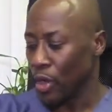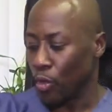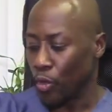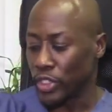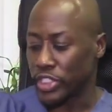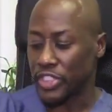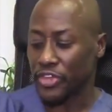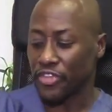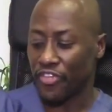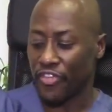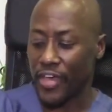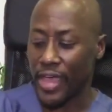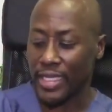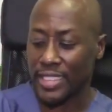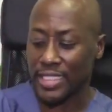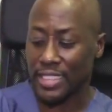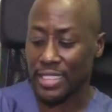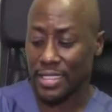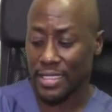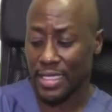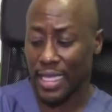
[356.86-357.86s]
which
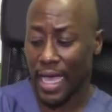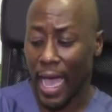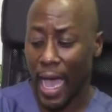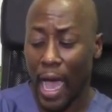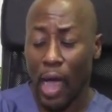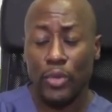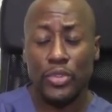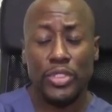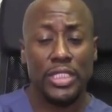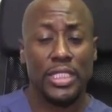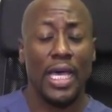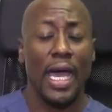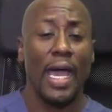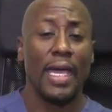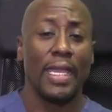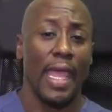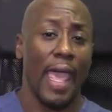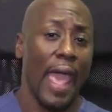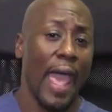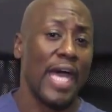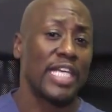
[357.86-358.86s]
affects the
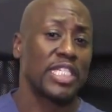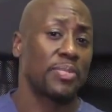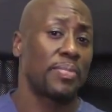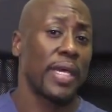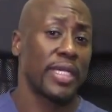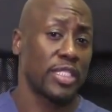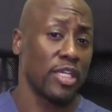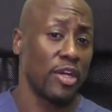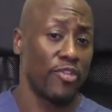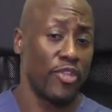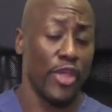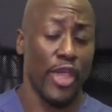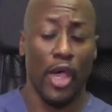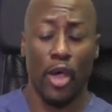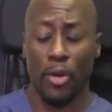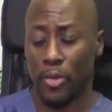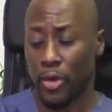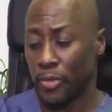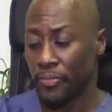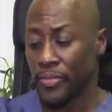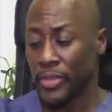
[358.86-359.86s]
outside aspect of your
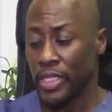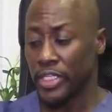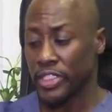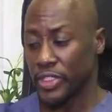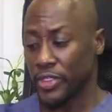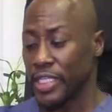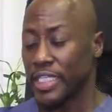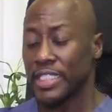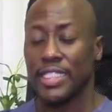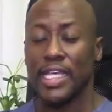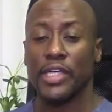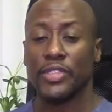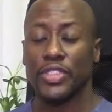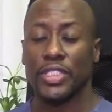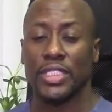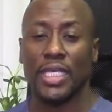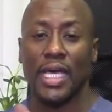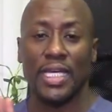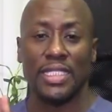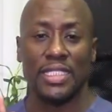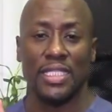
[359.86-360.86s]
elbow. So this
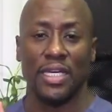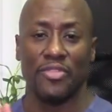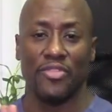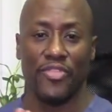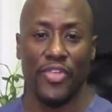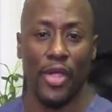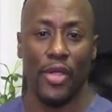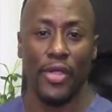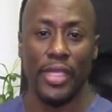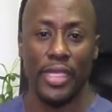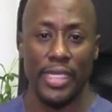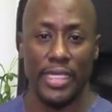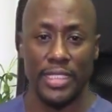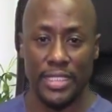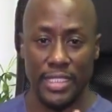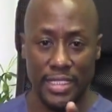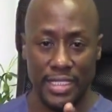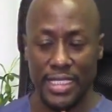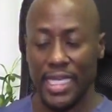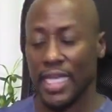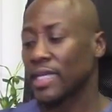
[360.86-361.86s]
exercise is done very
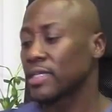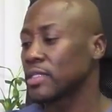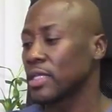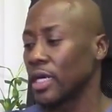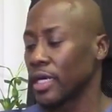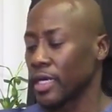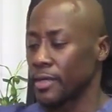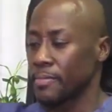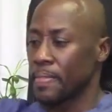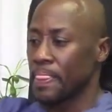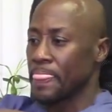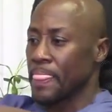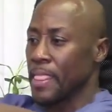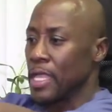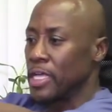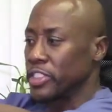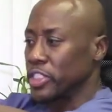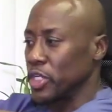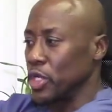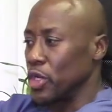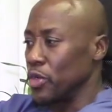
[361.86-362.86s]
easy. Take a look.
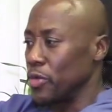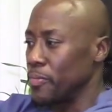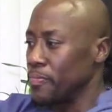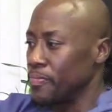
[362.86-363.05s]
So,